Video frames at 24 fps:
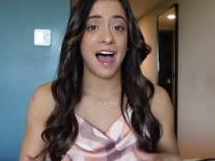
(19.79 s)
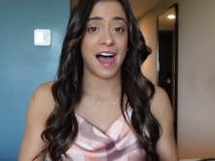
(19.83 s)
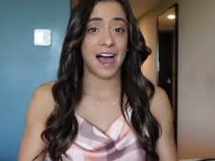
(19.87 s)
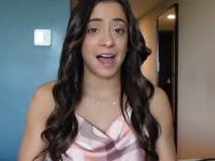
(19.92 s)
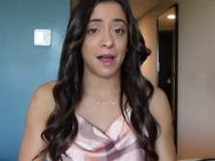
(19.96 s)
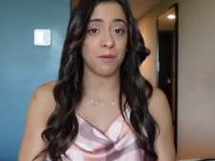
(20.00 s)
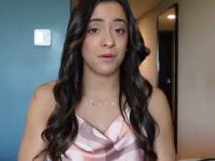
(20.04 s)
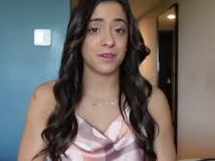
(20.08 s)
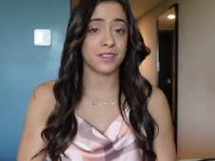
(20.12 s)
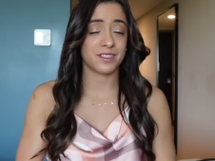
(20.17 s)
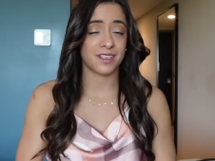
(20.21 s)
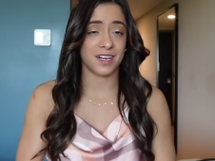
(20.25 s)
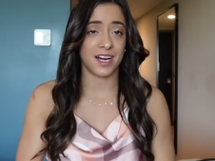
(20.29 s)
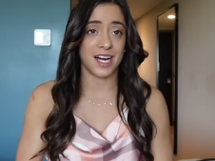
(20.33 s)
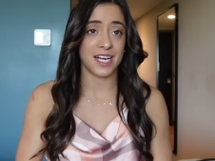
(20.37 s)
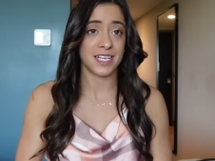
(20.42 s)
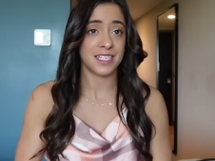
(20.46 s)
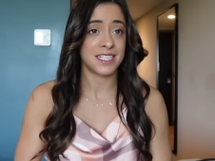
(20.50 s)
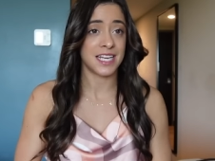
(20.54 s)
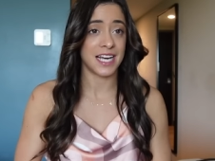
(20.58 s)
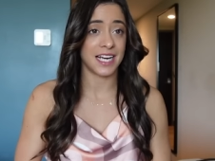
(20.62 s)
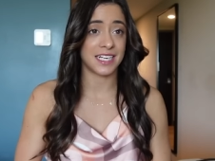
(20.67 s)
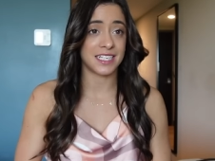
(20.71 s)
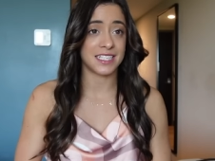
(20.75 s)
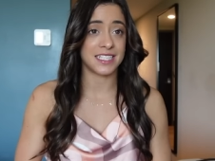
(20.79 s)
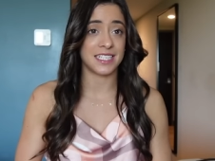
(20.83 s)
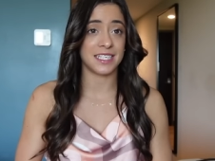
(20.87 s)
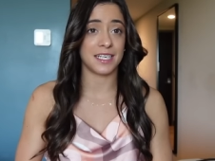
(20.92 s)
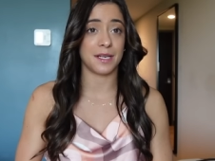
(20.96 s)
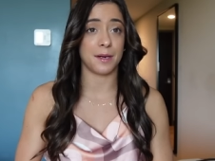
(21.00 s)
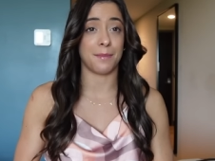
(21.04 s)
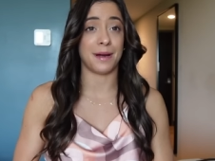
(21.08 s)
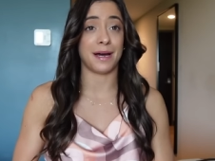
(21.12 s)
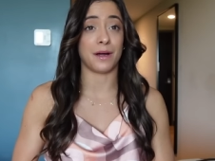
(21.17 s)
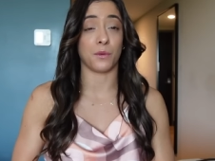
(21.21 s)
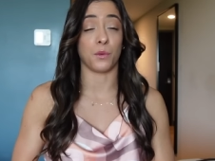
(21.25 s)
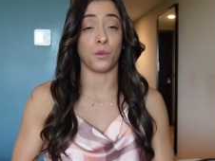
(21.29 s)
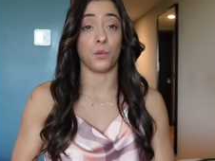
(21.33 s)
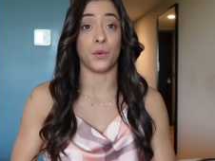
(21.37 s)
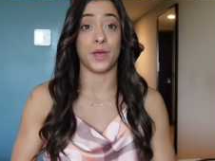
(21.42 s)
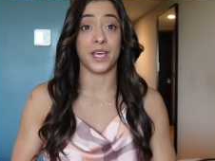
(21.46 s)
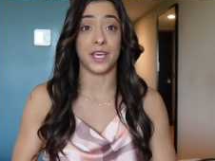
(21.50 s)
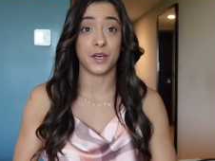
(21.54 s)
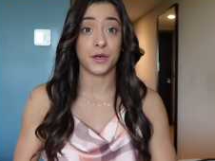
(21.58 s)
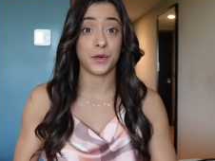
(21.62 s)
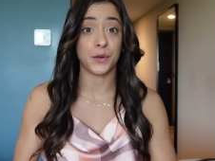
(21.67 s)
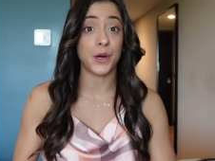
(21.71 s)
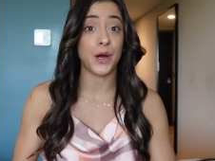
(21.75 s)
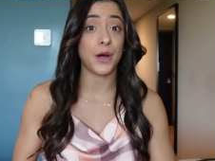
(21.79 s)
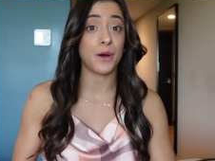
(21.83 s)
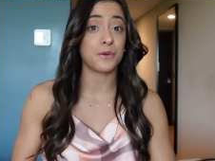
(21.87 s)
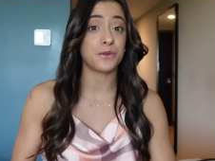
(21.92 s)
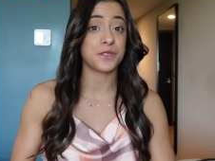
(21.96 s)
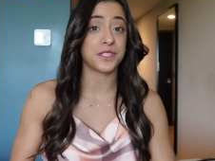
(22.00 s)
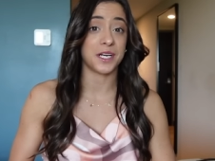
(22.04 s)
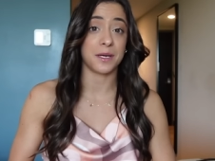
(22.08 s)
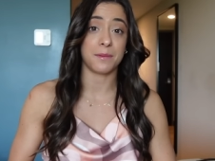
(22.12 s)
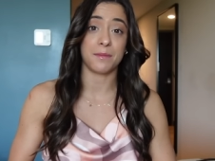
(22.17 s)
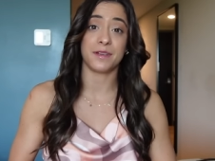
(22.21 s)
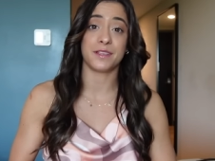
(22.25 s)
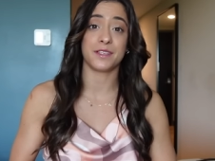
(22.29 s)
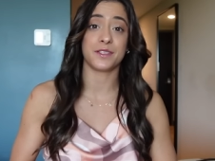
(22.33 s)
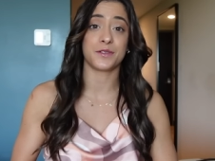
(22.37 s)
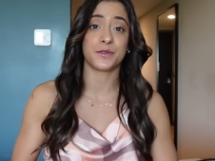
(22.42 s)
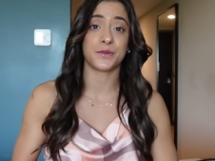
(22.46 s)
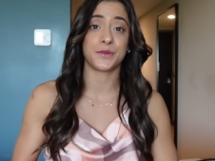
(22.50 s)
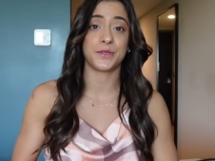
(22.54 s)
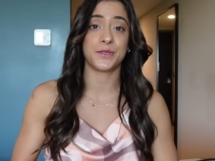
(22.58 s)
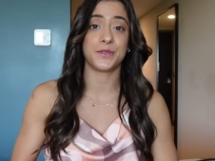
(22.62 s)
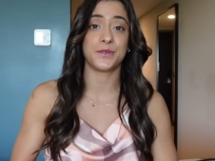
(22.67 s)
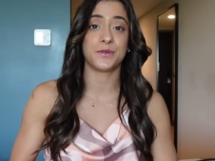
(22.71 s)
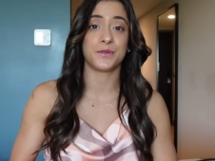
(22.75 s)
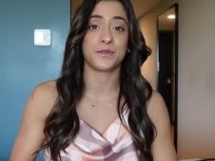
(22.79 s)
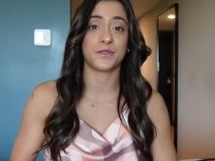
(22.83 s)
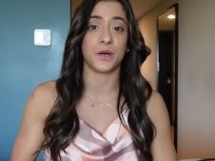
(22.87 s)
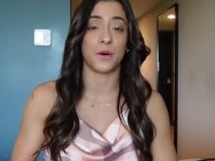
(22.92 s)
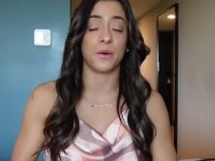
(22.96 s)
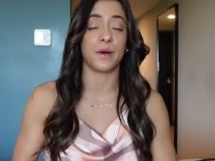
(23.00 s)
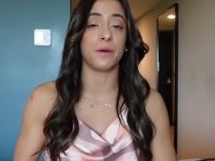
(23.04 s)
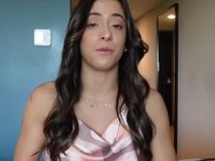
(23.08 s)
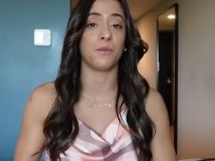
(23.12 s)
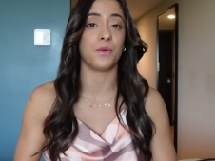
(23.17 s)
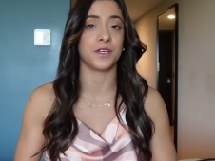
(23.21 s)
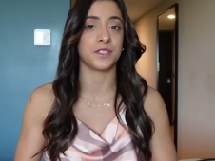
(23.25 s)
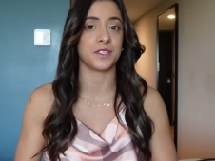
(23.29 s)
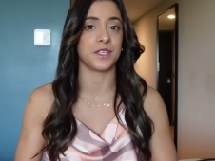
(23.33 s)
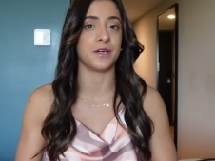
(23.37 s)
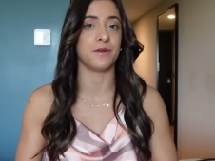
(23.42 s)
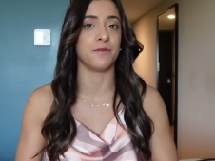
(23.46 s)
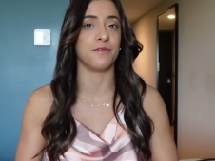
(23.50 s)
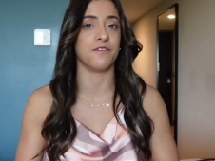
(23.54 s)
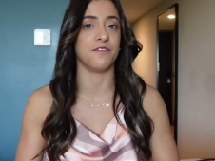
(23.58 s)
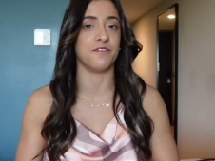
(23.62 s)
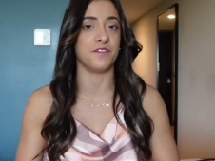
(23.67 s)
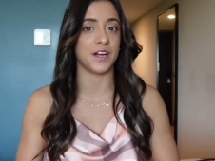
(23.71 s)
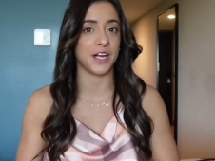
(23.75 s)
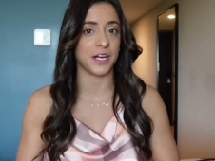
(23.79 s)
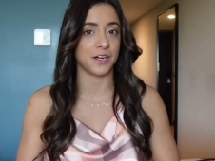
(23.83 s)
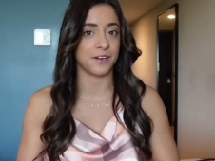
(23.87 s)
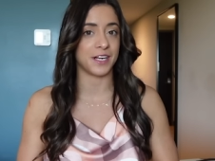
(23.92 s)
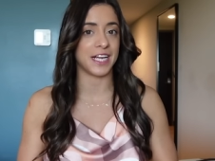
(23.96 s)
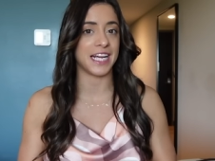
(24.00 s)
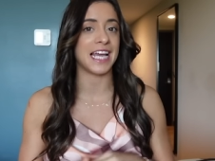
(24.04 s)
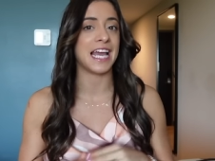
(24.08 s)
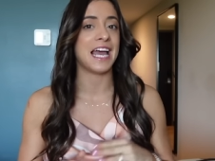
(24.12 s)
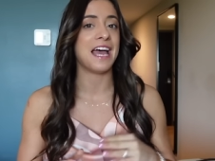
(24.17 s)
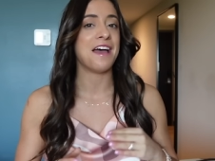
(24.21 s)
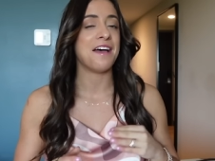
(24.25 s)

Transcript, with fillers: I was contacted about a week ago to come on this cruise, so it was a very,